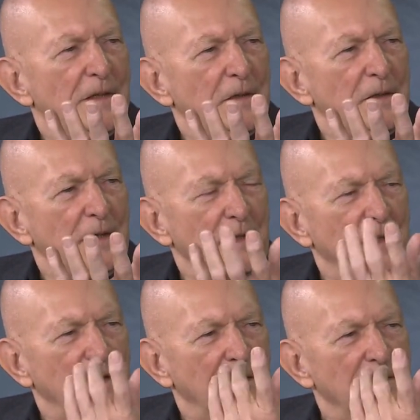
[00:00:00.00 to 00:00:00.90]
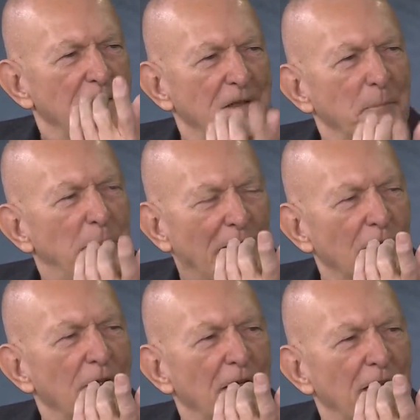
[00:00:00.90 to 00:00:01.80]
Okay, I had the
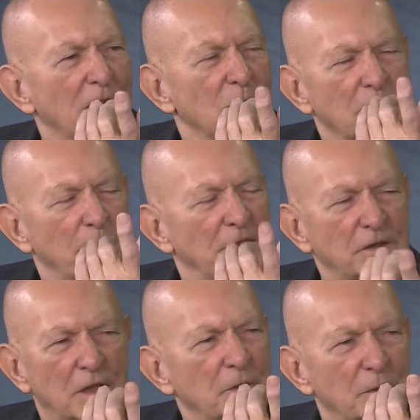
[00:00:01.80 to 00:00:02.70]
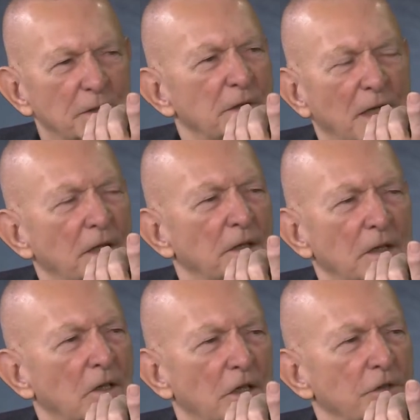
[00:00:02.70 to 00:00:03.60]
Apollo 9, where basically we darn
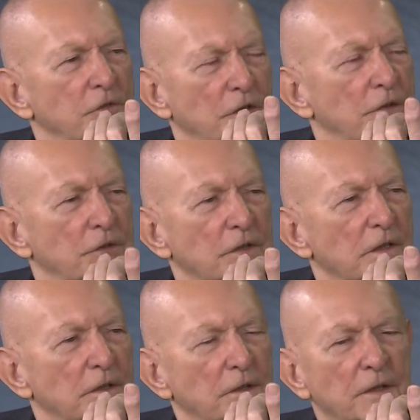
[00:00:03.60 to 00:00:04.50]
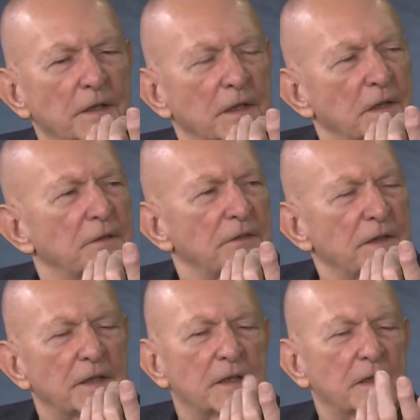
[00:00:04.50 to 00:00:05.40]
near lost Gene Cernan during an
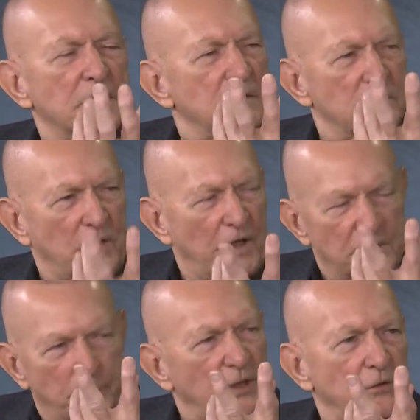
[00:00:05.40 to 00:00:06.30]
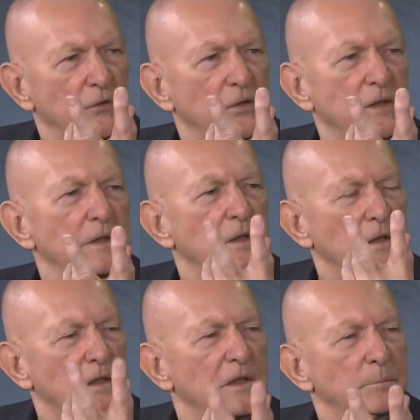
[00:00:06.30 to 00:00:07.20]
EVA. I had pictures of the
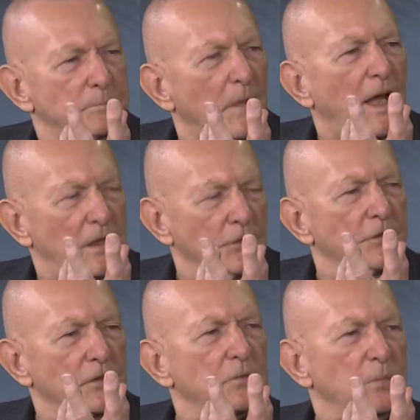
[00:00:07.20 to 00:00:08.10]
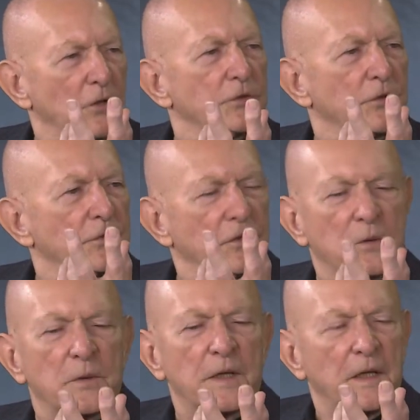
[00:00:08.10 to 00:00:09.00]
early Atlas explosions
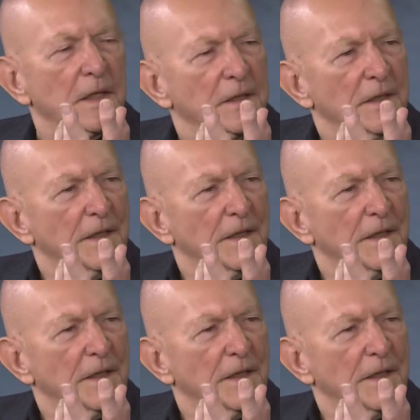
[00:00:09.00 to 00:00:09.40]
that we had.